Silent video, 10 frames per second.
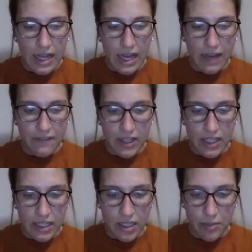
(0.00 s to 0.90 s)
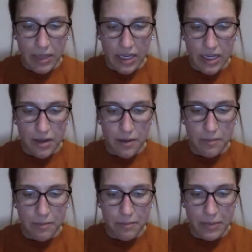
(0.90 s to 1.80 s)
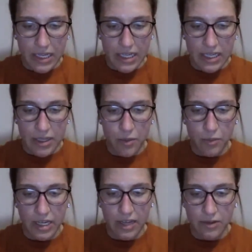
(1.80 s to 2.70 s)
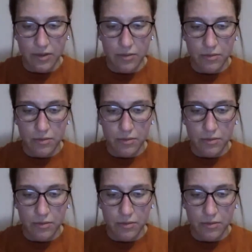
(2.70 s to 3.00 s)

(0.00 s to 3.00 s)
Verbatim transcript: I felt a little bad but what I